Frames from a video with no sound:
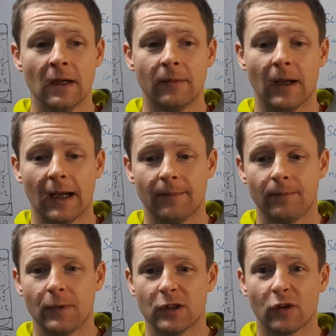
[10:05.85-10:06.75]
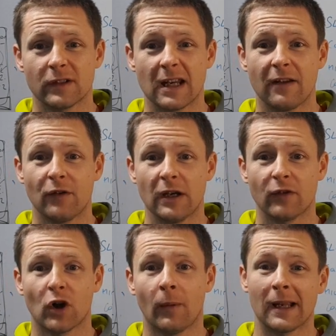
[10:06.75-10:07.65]
Because obviously if you leave
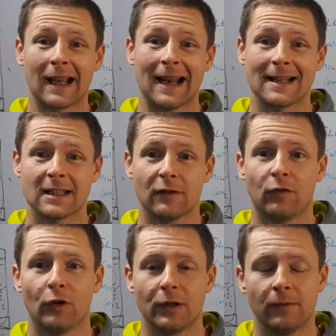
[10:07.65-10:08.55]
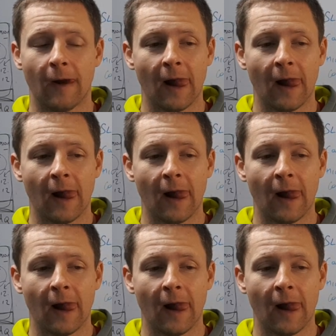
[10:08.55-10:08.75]
a comment I can answer for you.